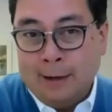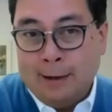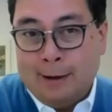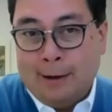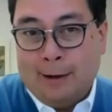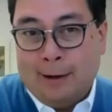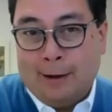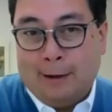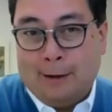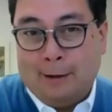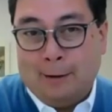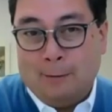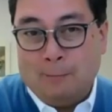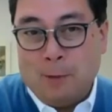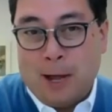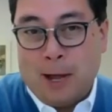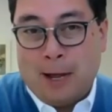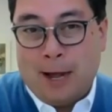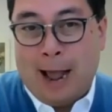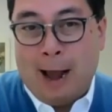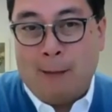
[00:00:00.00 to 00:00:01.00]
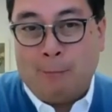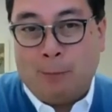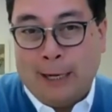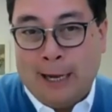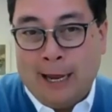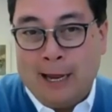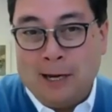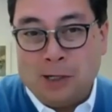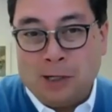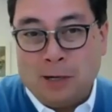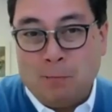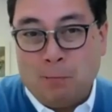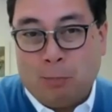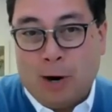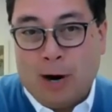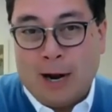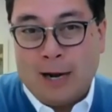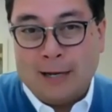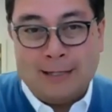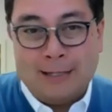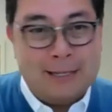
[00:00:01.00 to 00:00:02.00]
application
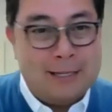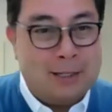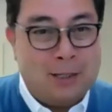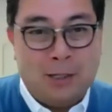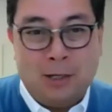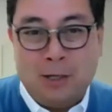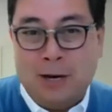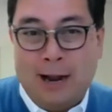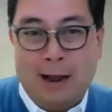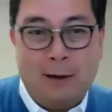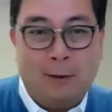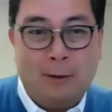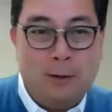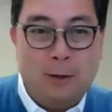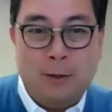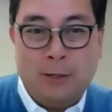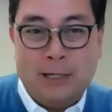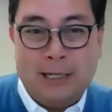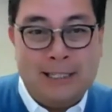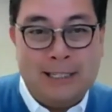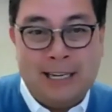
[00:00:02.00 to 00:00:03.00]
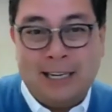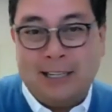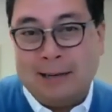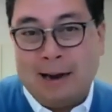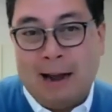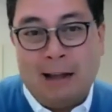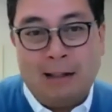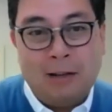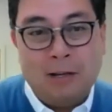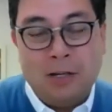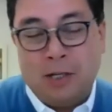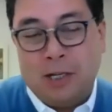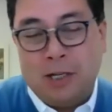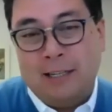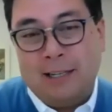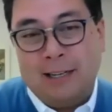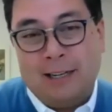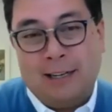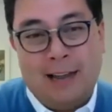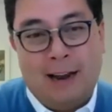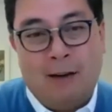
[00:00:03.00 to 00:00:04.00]
process to now using technology
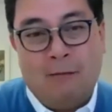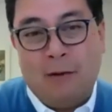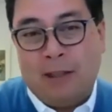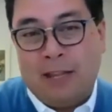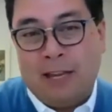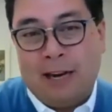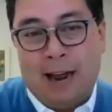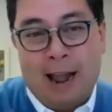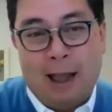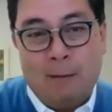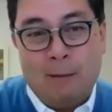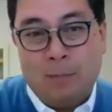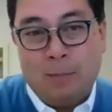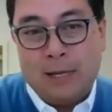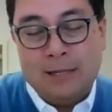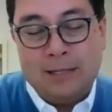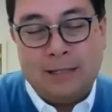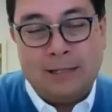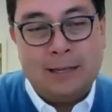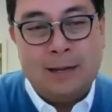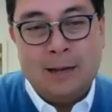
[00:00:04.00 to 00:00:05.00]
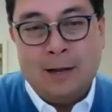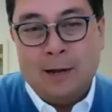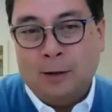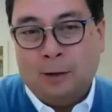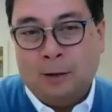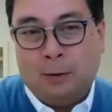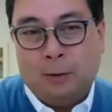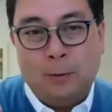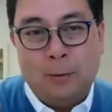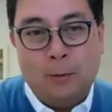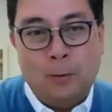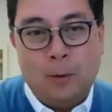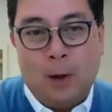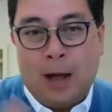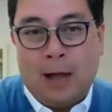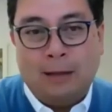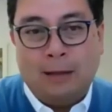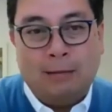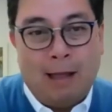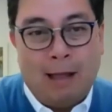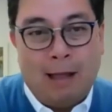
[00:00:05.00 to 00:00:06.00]
to everything happens through
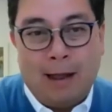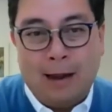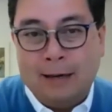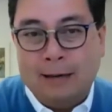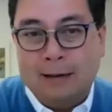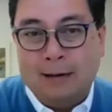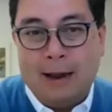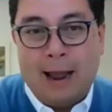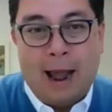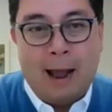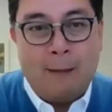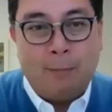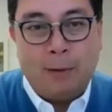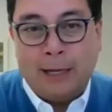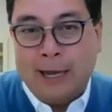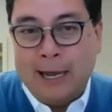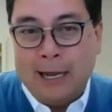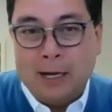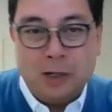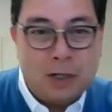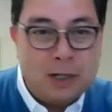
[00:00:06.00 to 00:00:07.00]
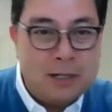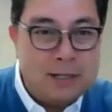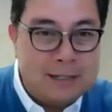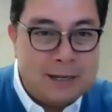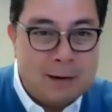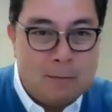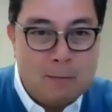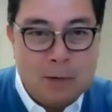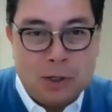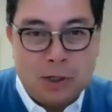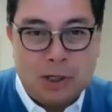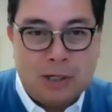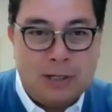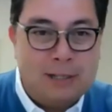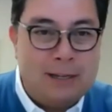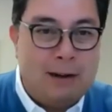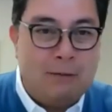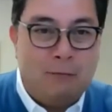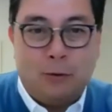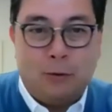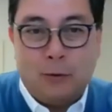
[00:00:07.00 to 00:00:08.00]
online application
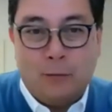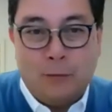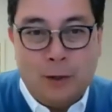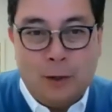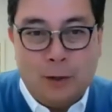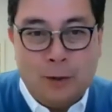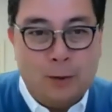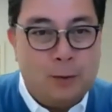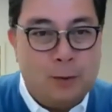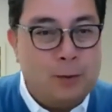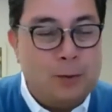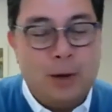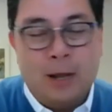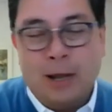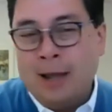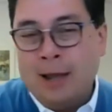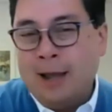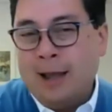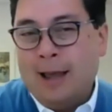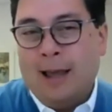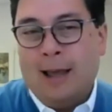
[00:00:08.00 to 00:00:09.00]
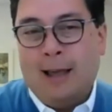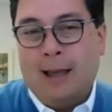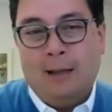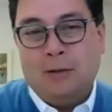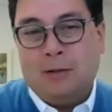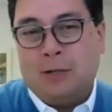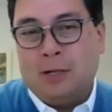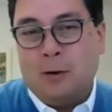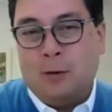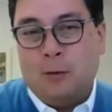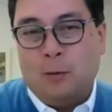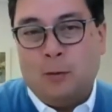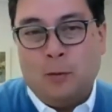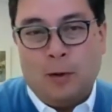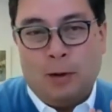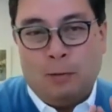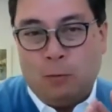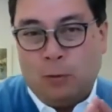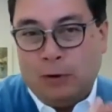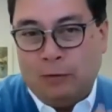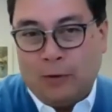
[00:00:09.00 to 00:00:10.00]
submission and review. And so
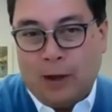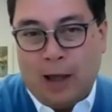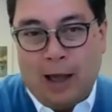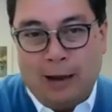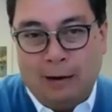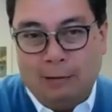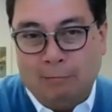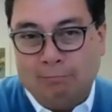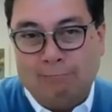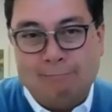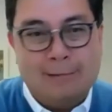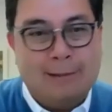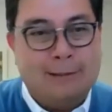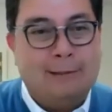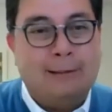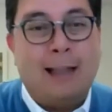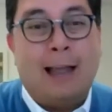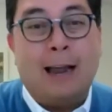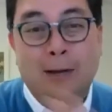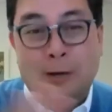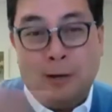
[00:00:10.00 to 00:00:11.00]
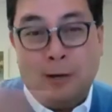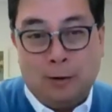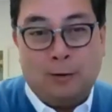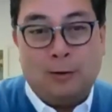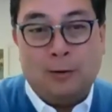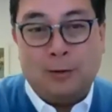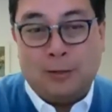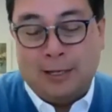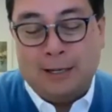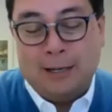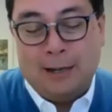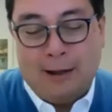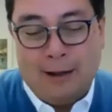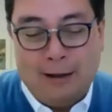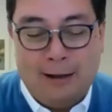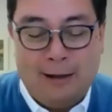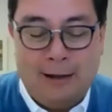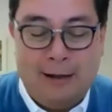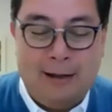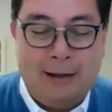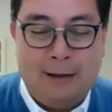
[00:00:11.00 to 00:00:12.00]
we've gotten light years
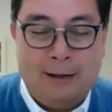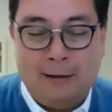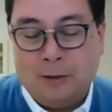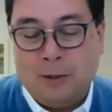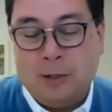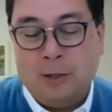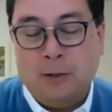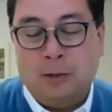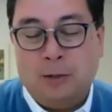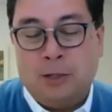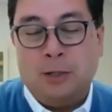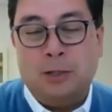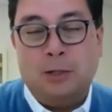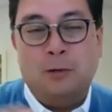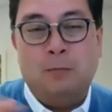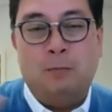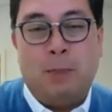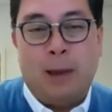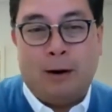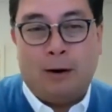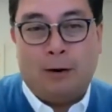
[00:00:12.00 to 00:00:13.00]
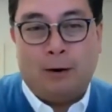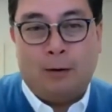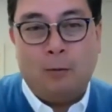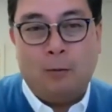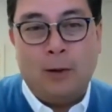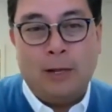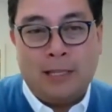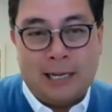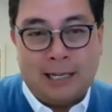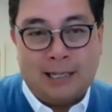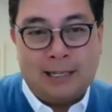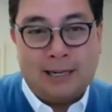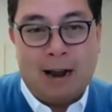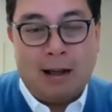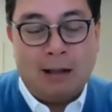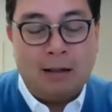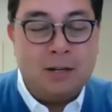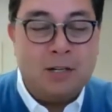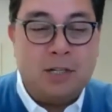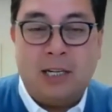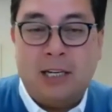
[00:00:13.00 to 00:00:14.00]
to do better with
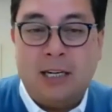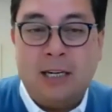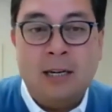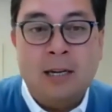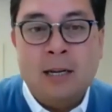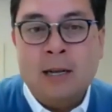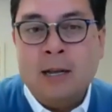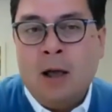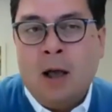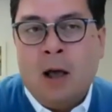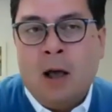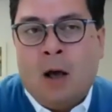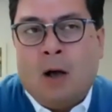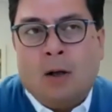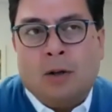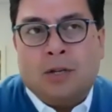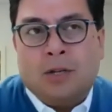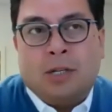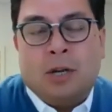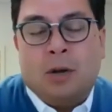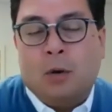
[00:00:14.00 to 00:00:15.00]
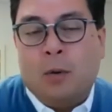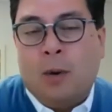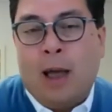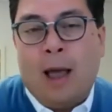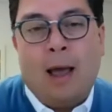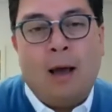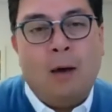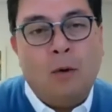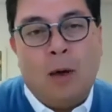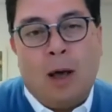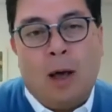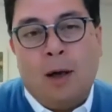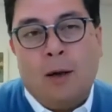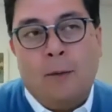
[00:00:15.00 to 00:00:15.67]
technology. Also, how